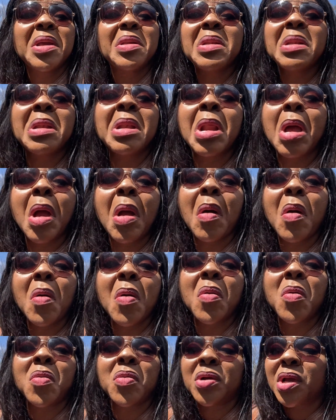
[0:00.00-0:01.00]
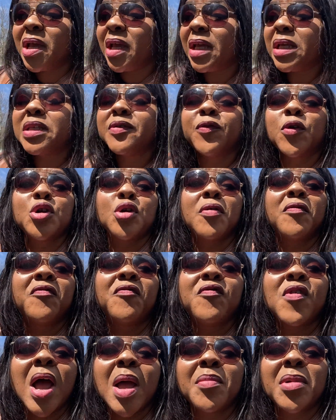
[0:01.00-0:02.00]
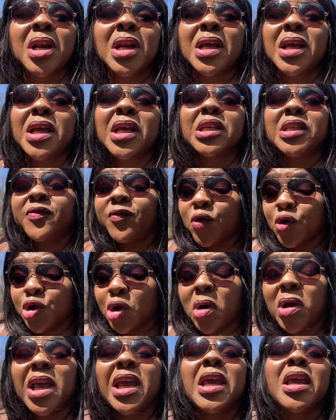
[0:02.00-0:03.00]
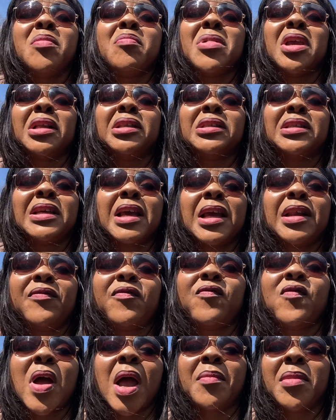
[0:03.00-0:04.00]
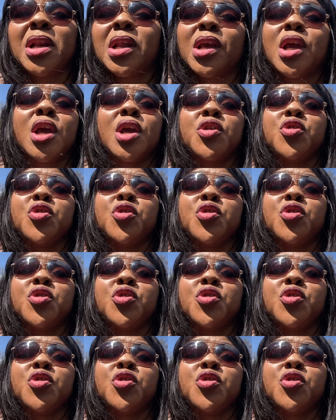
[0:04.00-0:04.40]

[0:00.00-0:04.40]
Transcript: No, it's for your family. It's for your immediate family.